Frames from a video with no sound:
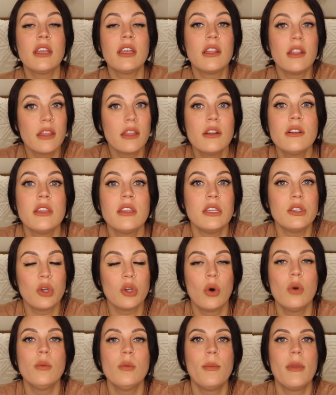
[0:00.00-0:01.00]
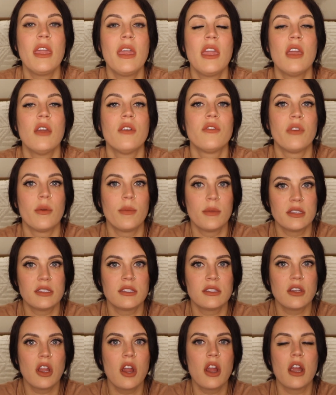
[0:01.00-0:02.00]
clearly told me from the
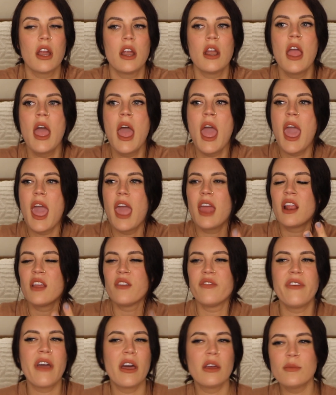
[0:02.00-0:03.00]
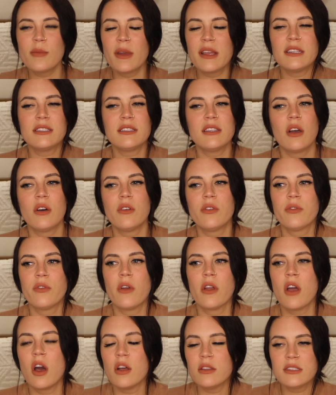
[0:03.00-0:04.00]
start. And I found myself
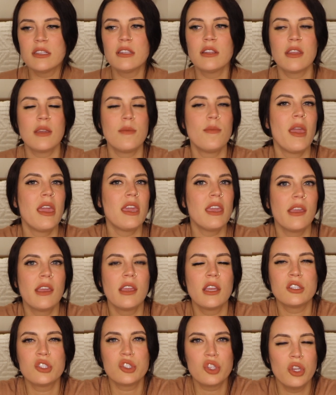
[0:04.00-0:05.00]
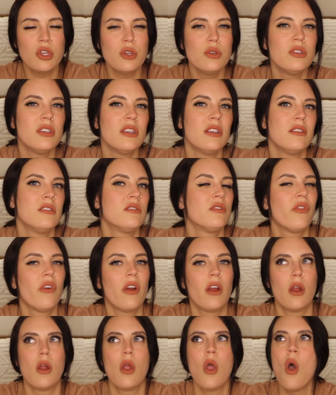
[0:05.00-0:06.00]
constantly making excuses
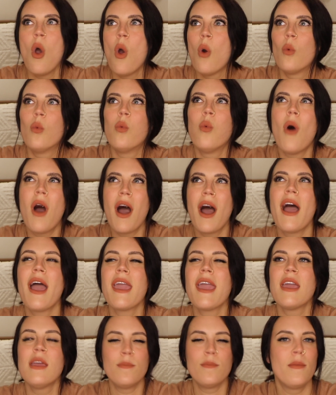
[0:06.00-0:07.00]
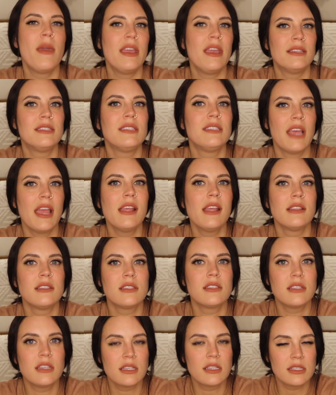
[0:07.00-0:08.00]
for why it made
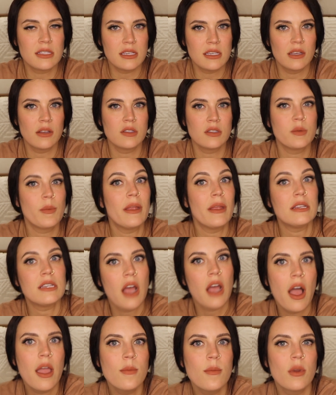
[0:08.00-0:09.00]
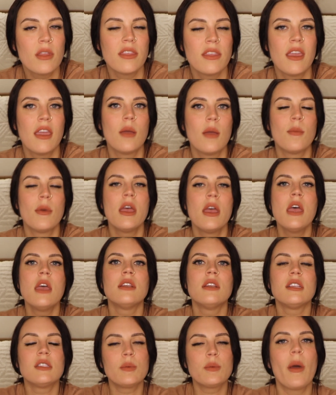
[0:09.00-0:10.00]
sense to still spend time with him,
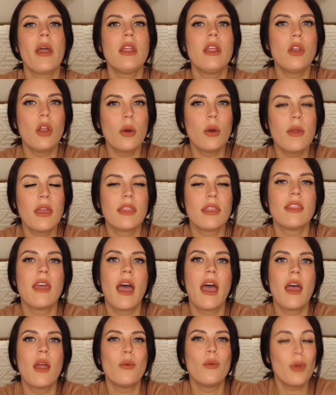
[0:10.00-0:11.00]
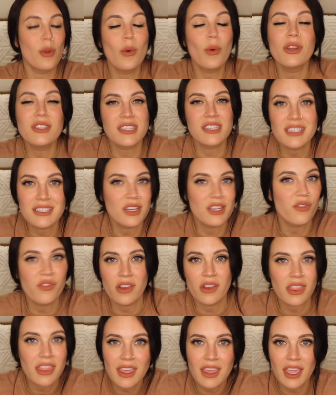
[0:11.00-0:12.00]
despite knowing that we wanted
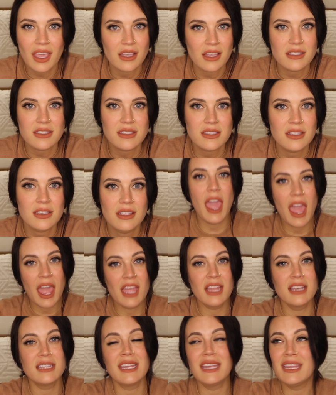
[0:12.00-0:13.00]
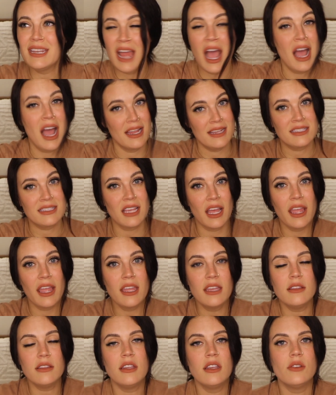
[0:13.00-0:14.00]
different things. And in
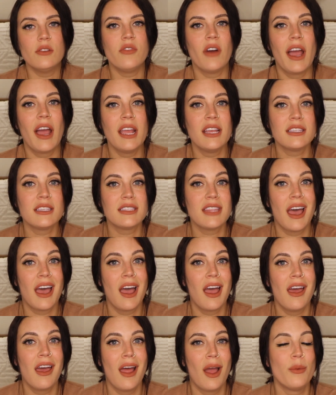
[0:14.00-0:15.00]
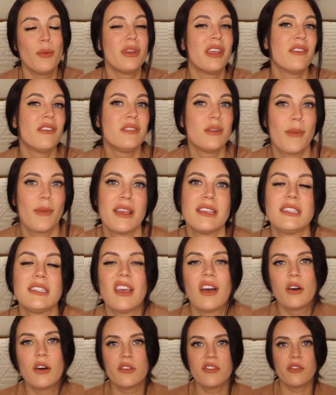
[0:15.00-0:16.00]
hindsight, the advice that I would give to
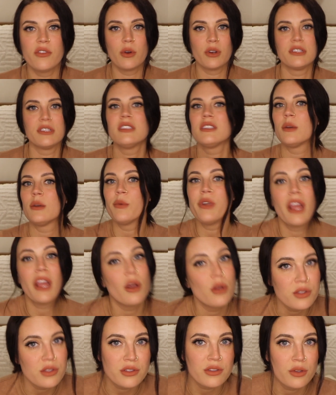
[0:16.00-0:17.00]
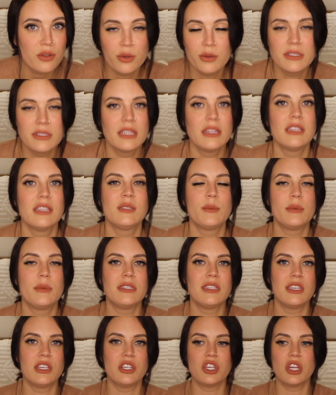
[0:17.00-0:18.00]
myself or to someone else who is in this
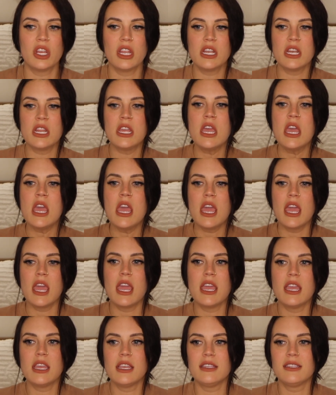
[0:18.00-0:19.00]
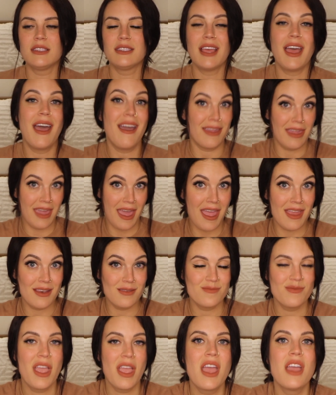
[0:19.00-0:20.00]
position is
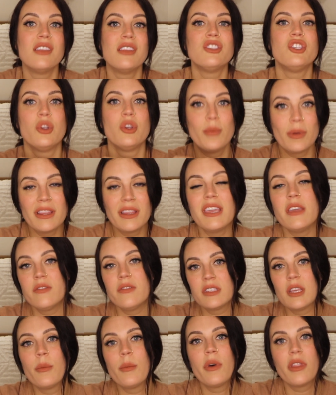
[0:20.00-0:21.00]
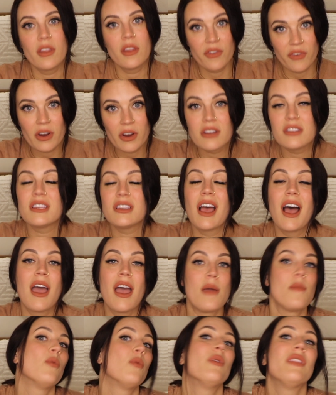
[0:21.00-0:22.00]
again, to believe someone the first
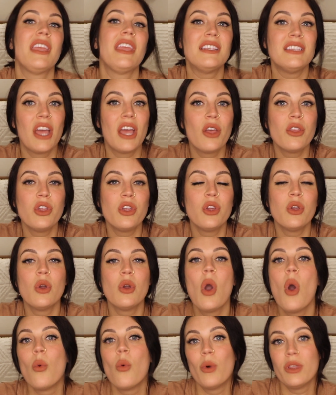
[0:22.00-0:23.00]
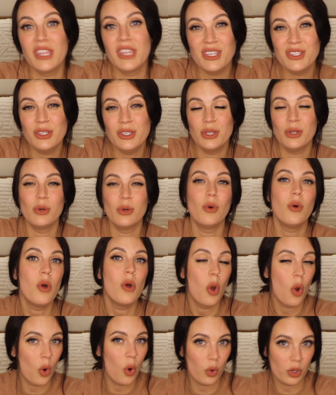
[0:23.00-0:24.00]
time when they tell you what they do
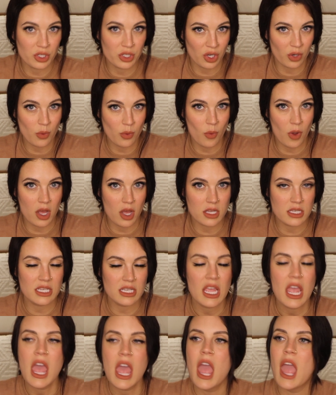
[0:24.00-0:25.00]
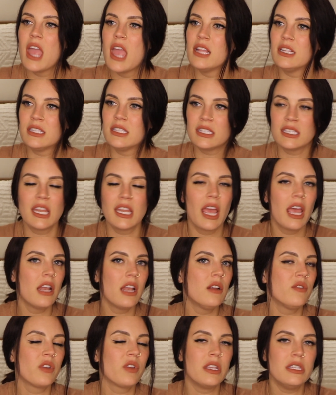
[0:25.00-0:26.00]
or don't want.
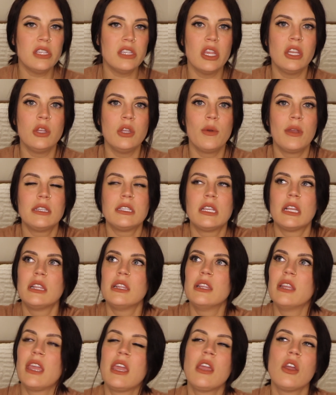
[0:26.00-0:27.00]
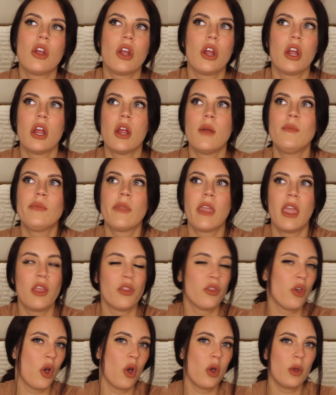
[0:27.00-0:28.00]
Instead of continuing to linger
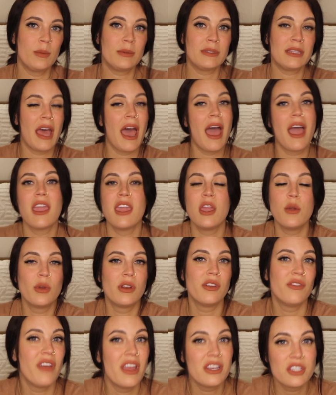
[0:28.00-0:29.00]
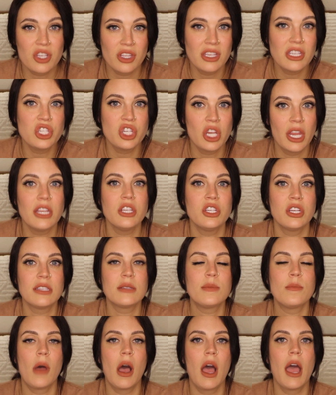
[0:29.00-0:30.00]
in the hopes that he would eventually change
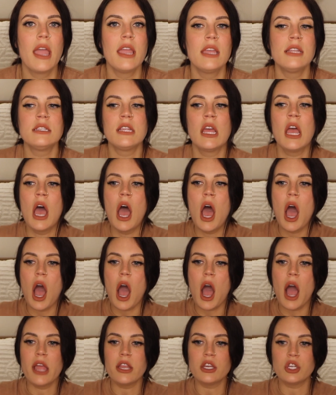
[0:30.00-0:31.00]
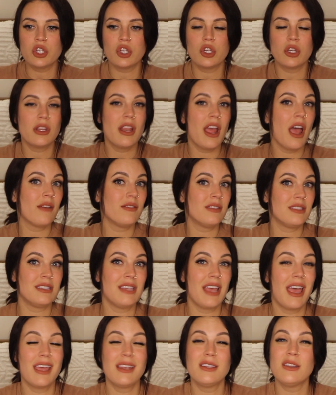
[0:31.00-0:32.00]
his mind. I should have
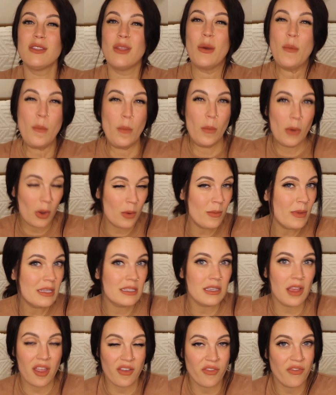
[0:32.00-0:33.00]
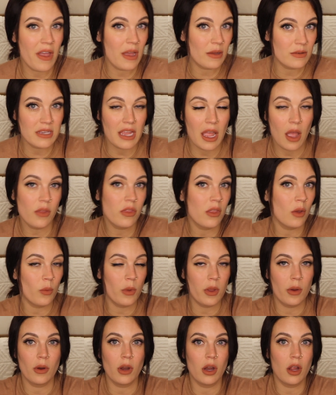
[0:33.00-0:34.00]
said the moment I found out that
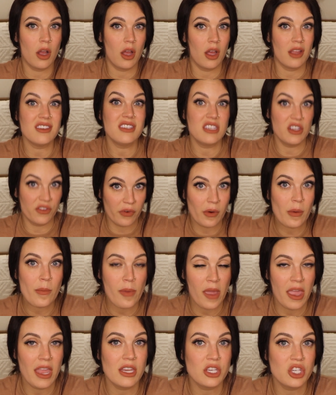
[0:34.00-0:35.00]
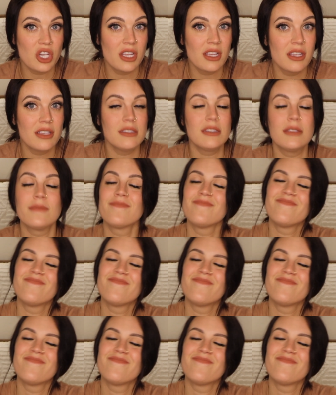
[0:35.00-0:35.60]
we were on different pages,